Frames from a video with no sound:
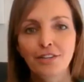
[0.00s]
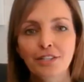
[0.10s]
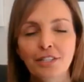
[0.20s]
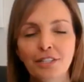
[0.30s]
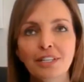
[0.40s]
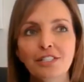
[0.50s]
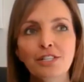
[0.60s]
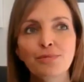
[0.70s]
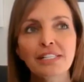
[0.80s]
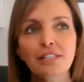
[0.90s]
You know,
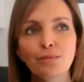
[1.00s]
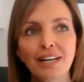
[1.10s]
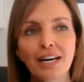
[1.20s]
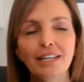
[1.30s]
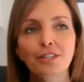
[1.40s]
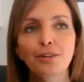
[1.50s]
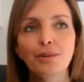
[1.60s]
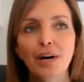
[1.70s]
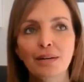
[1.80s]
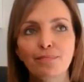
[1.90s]
Teresa, when I
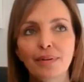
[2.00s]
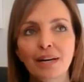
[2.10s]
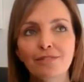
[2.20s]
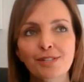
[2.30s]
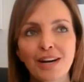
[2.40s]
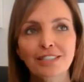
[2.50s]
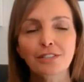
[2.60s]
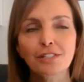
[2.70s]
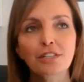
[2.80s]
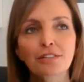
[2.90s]
grew up, I was quite
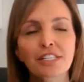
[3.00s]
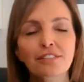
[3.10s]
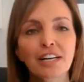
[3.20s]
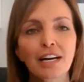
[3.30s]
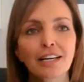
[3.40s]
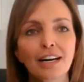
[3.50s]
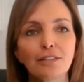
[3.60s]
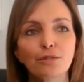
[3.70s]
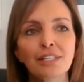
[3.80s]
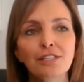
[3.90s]
conservative, and
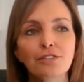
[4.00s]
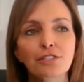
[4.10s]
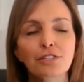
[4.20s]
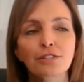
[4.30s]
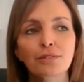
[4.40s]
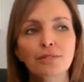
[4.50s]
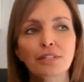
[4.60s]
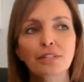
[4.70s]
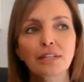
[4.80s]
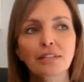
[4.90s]
I always used to
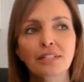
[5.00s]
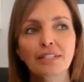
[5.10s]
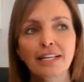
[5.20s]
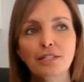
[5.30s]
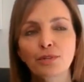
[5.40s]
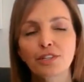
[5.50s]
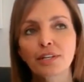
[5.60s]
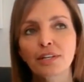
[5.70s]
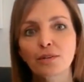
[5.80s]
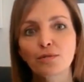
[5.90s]
think that
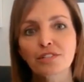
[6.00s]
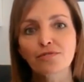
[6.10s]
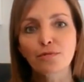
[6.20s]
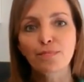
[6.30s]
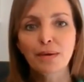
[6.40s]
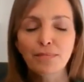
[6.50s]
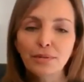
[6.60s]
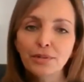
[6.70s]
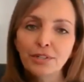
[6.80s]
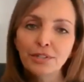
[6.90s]
networking was for
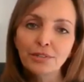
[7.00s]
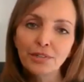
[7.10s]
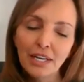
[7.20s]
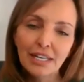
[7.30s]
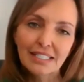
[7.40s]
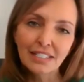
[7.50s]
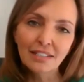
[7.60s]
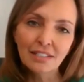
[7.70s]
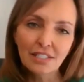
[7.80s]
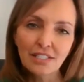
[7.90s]
people who
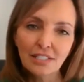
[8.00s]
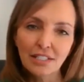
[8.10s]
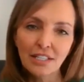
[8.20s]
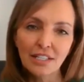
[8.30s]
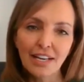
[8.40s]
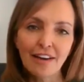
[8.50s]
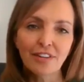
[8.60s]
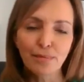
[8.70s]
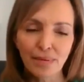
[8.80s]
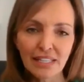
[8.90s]
didn't have
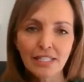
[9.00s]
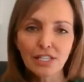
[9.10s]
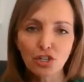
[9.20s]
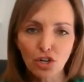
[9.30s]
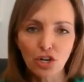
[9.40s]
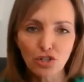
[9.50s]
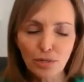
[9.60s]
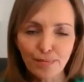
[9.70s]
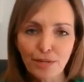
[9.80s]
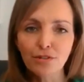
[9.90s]
an ability to
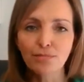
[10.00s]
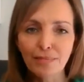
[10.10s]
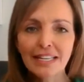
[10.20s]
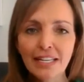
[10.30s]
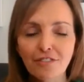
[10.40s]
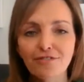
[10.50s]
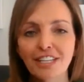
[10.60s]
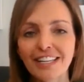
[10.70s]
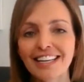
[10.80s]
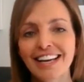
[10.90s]
contribute
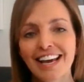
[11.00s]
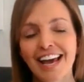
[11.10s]
meaningfully.